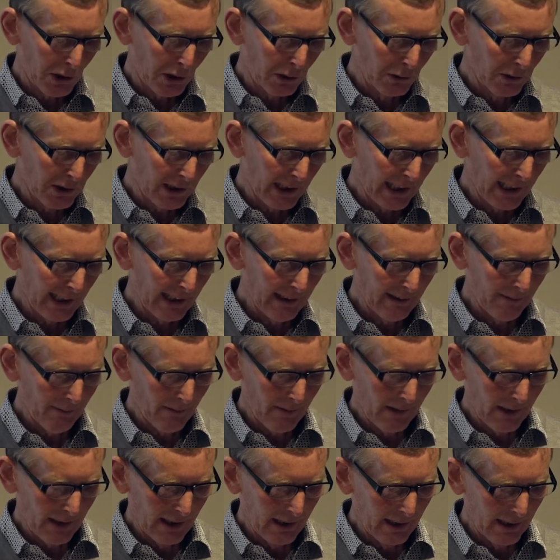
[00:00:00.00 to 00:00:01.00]
to say,
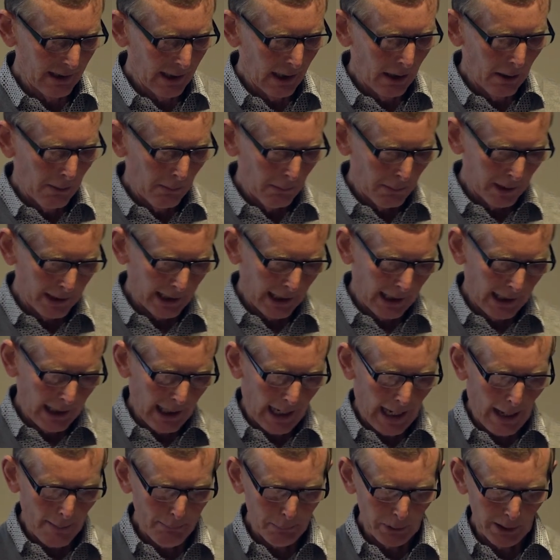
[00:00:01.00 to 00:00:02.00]
but I'm
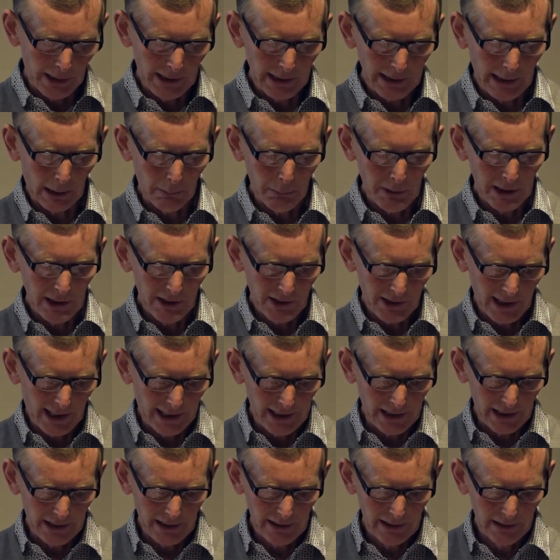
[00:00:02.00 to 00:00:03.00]
happy that we
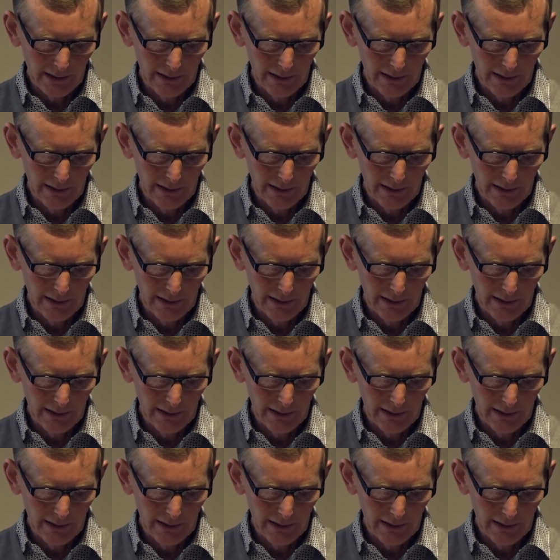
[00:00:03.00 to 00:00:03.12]
said it.